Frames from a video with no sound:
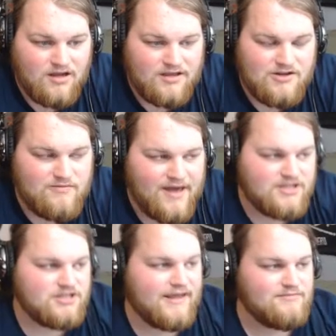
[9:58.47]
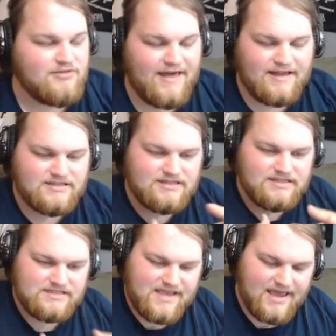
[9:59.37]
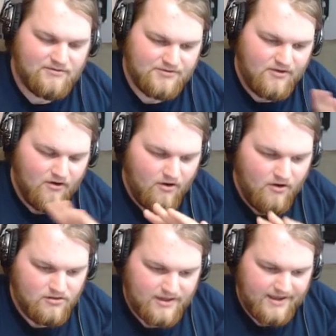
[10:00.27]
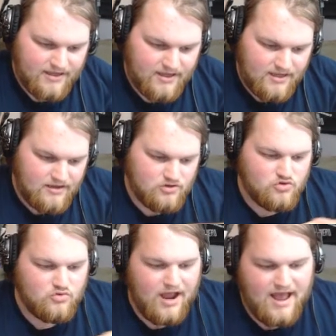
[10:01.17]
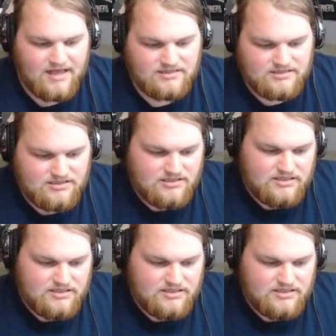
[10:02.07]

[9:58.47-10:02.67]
Can you imagine like planting the tank with all like grass,